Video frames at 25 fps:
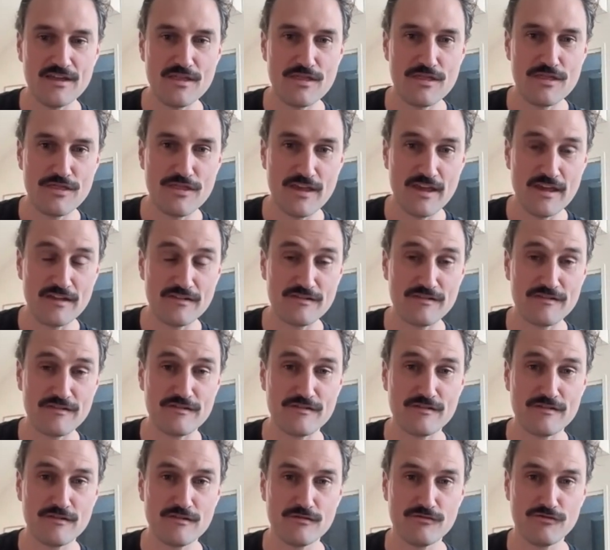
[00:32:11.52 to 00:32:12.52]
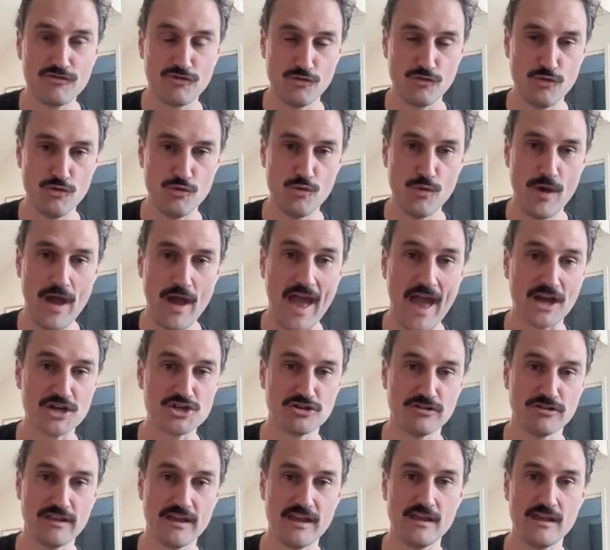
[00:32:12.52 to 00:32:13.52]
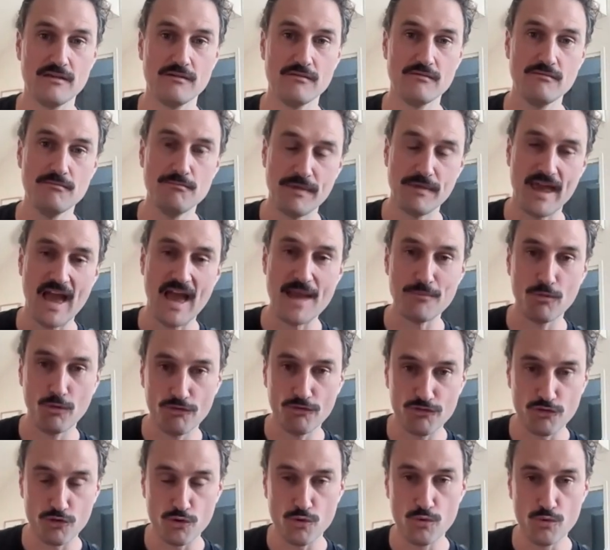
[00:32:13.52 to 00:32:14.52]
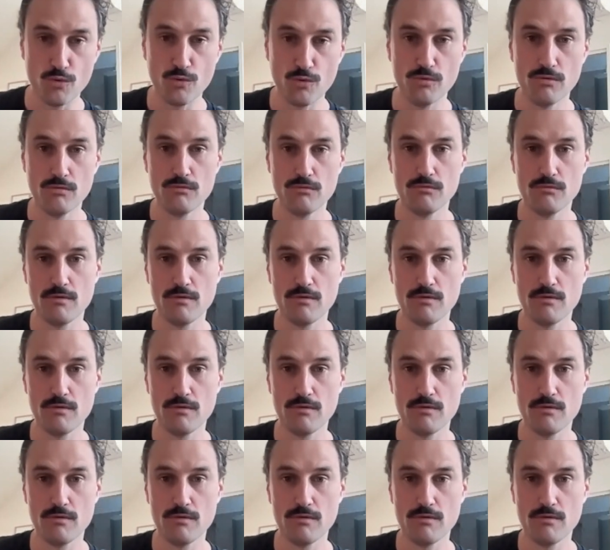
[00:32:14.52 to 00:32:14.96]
this to actually be able to